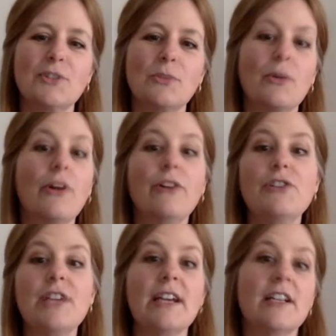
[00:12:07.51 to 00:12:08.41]
or
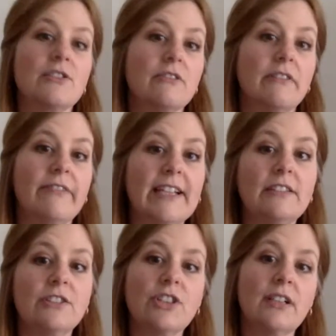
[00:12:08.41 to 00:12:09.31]
project or
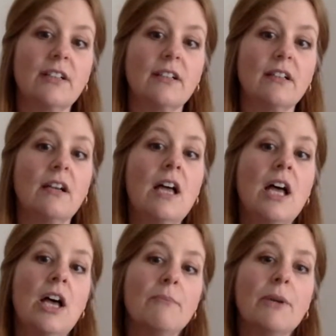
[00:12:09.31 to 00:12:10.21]
adventure,
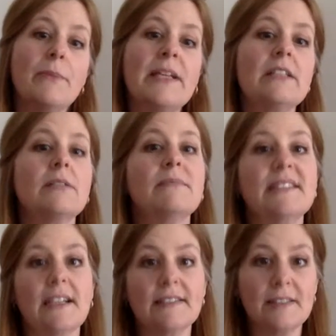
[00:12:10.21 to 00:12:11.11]
momentum
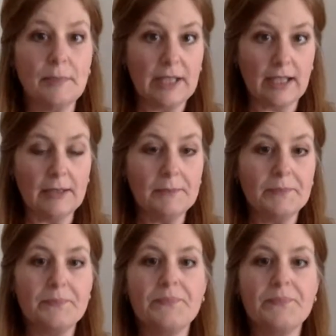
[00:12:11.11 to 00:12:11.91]
starts to pick up.